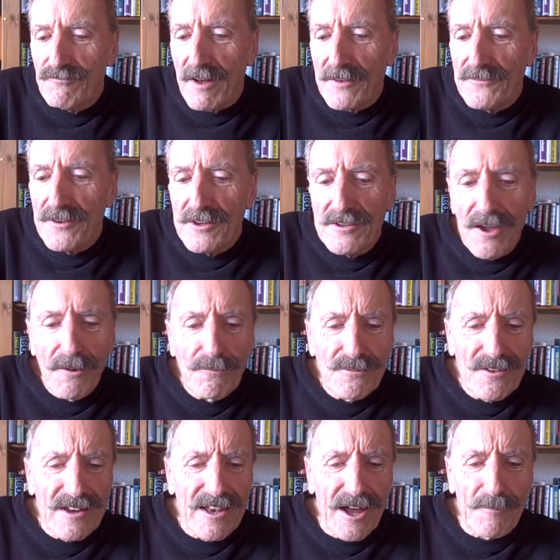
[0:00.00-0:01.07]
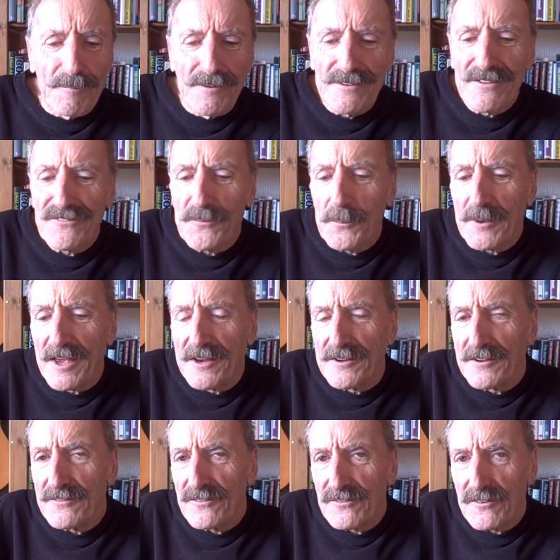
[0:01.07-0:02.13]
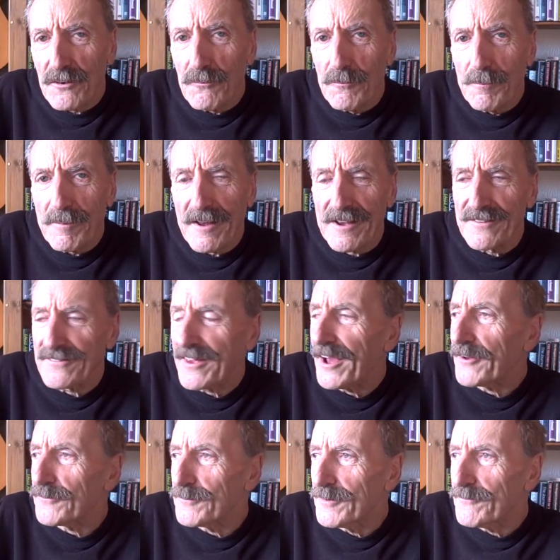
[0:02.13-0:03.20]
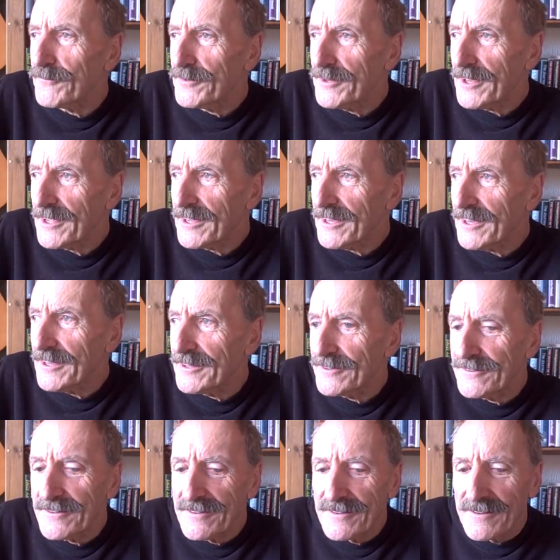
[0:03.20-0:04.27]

run the youth club unless they were getting a school place out of it for their kid.